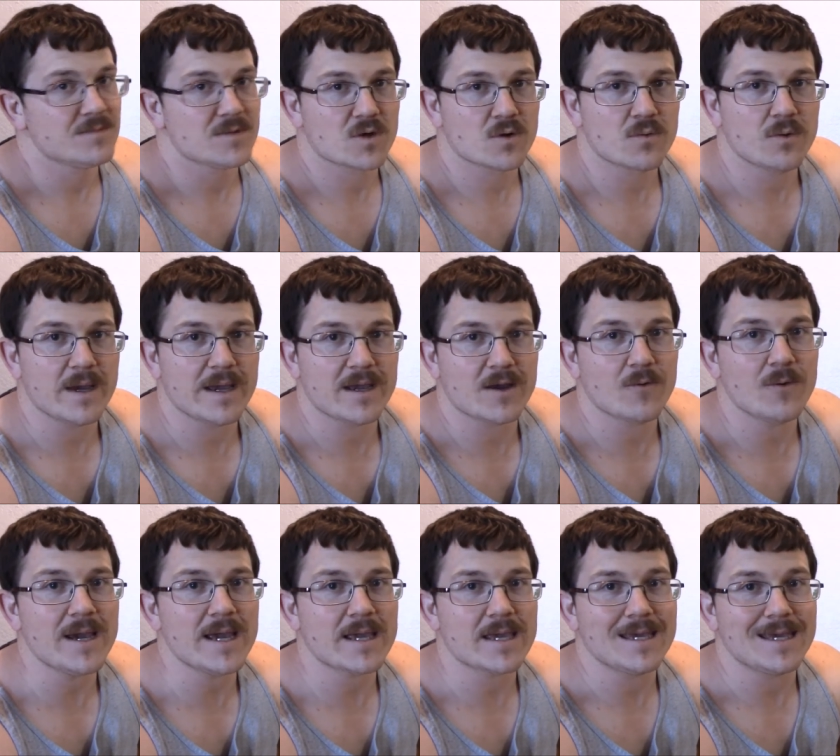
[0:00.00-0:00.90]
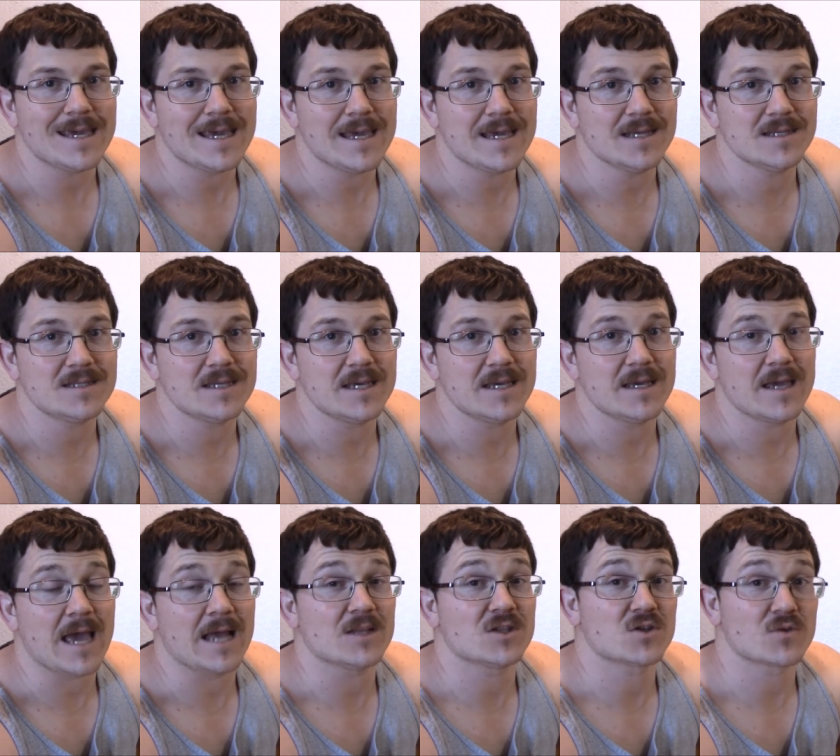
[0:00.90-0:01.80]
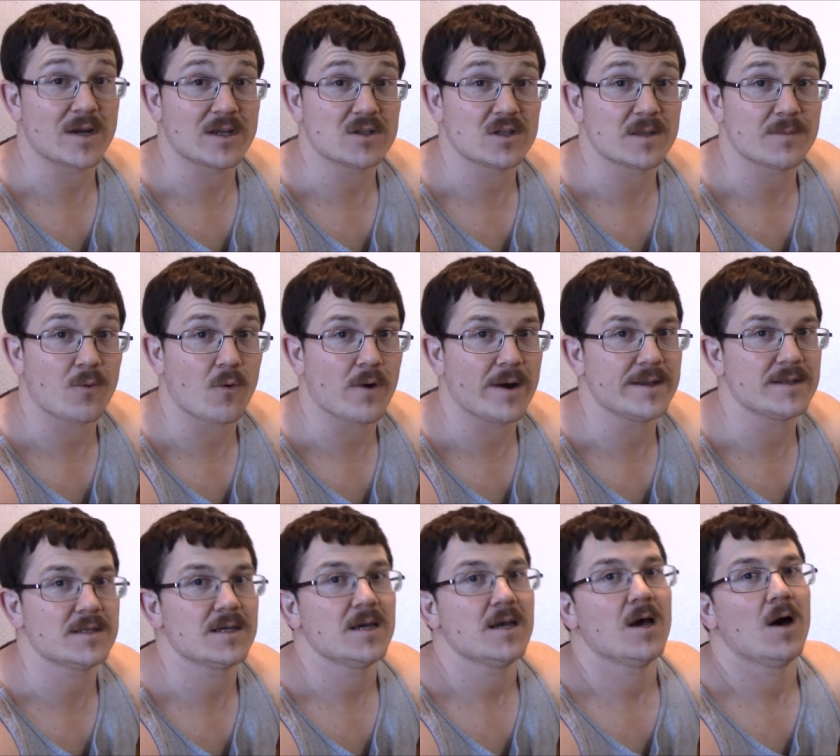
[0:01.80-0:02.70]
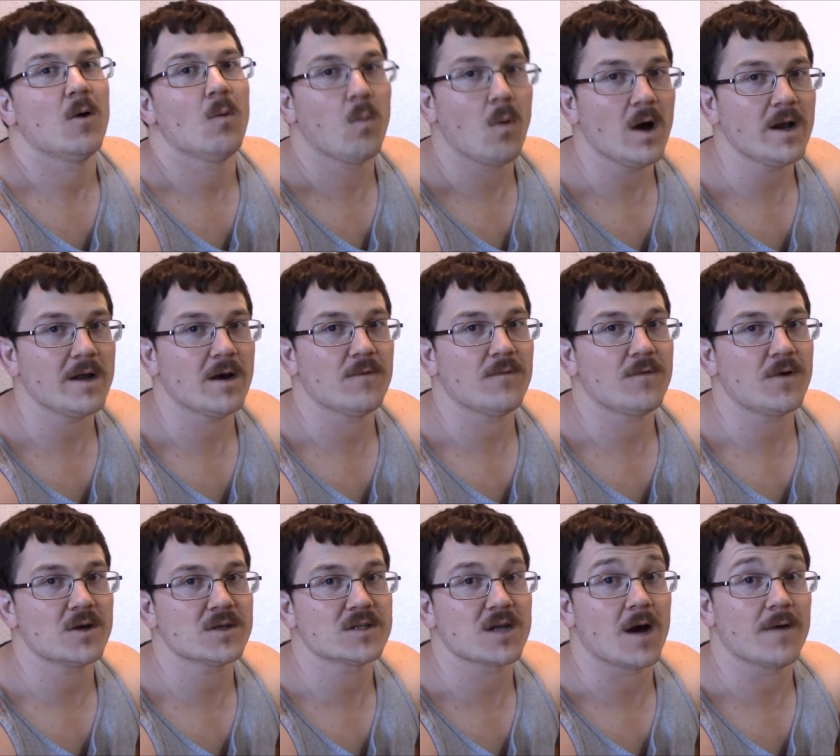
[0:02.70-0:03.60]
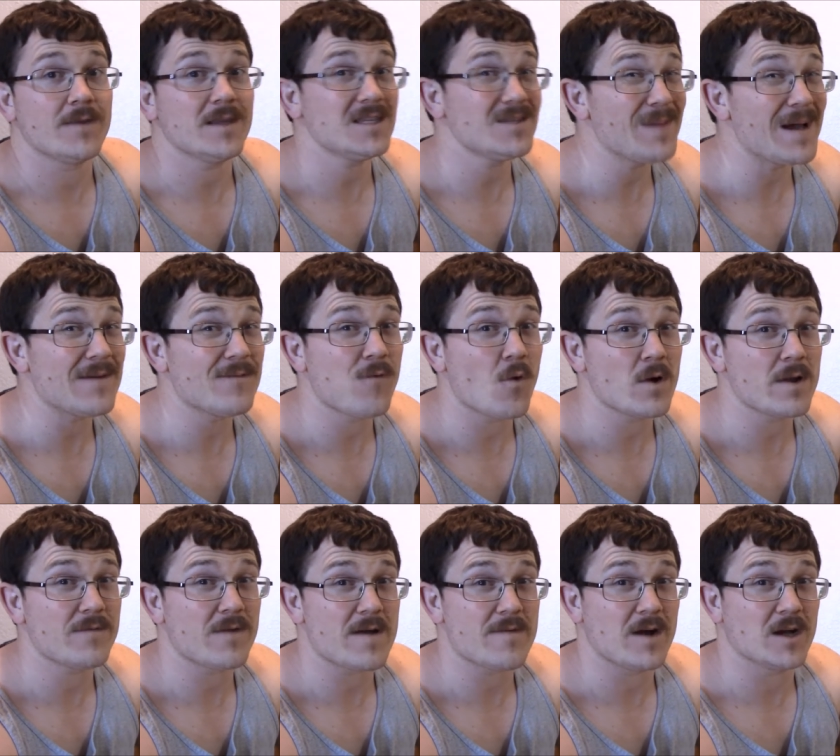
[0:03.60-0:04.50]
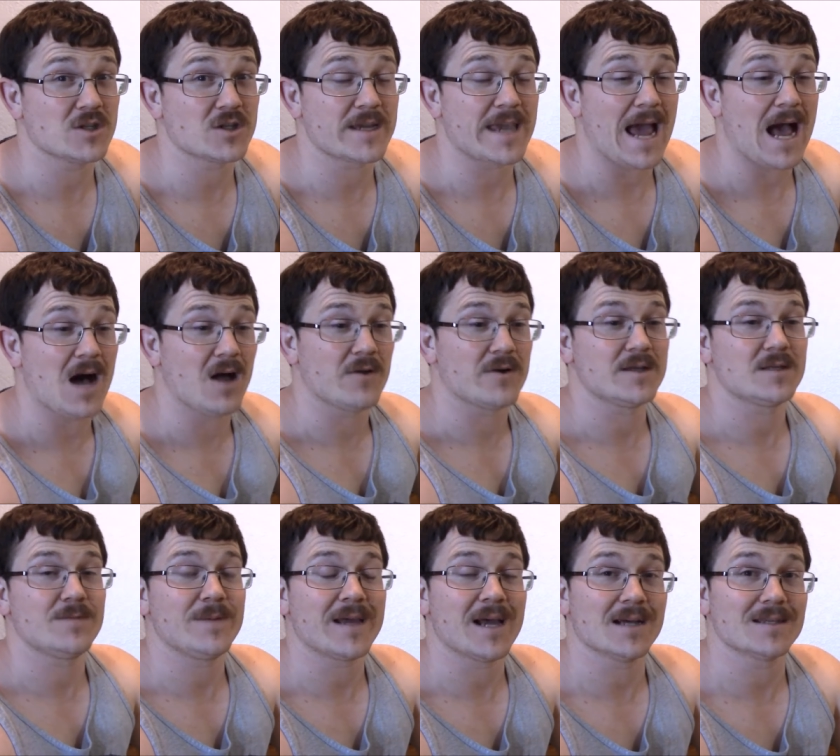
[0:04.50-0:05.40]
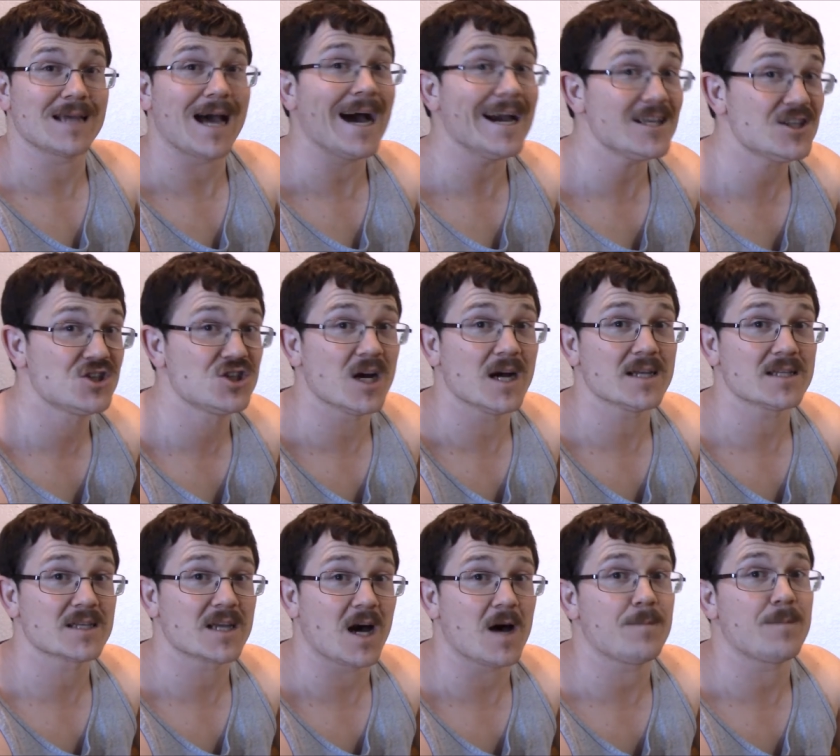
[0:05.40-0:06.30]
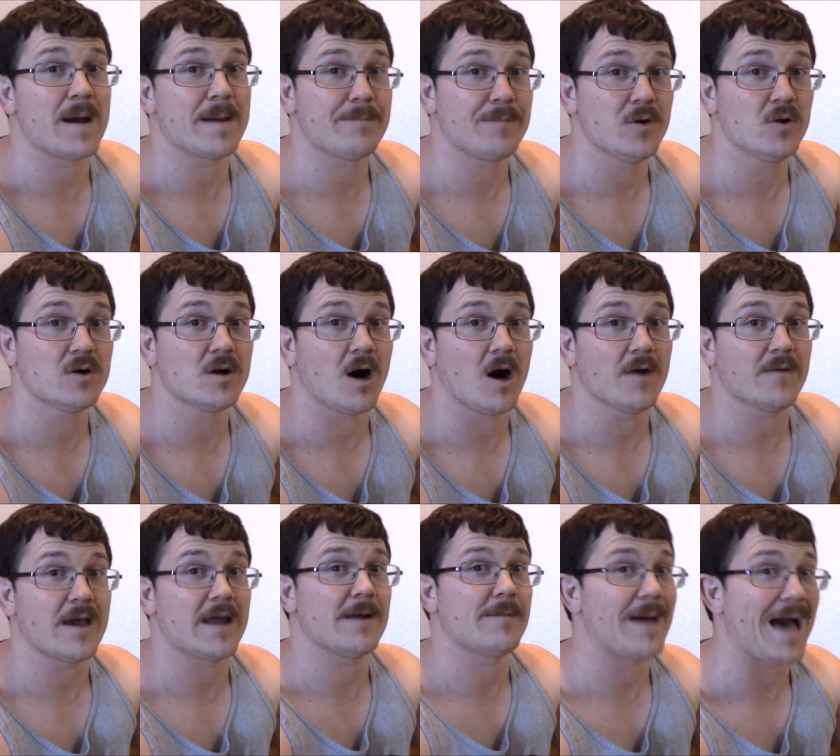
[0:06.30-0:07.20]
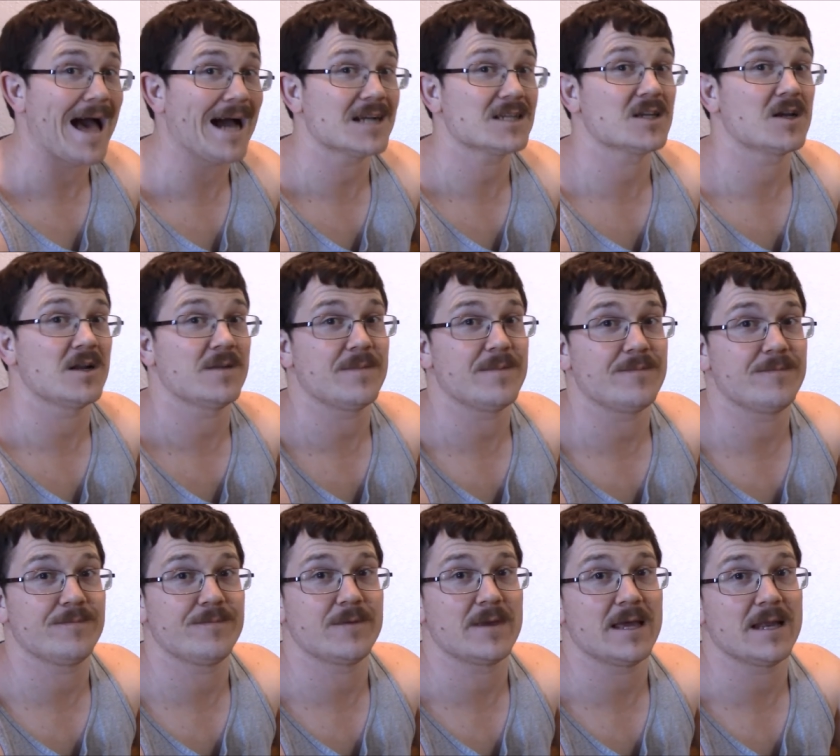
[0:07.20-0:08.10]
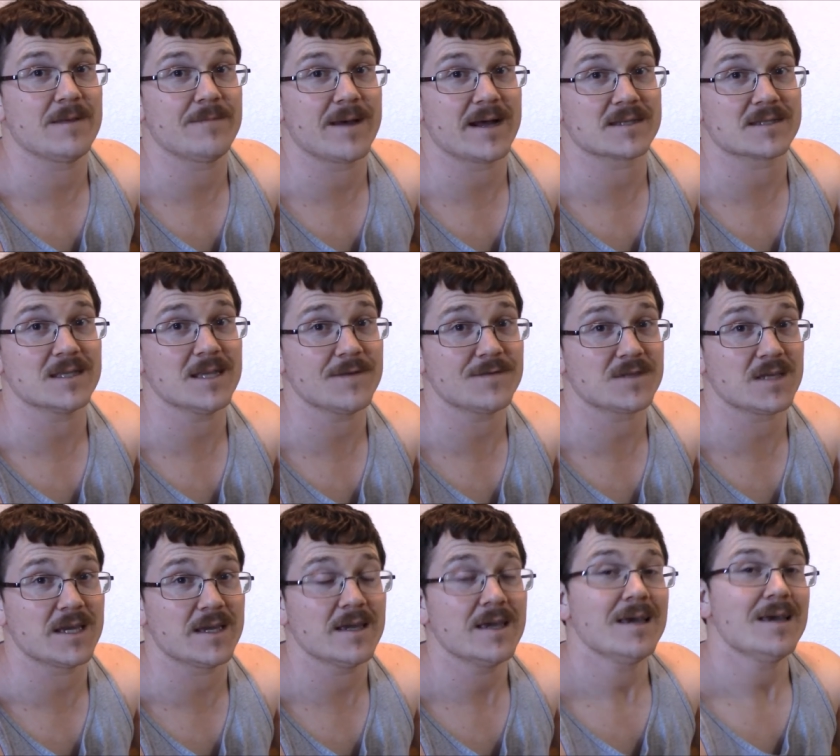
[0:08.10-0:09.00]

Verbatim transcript: Quick, quick, easy, and straight to the point. One, first off, this is about 4,500 calories because I just got my boot off and I'm actually going to be getting back to lifting.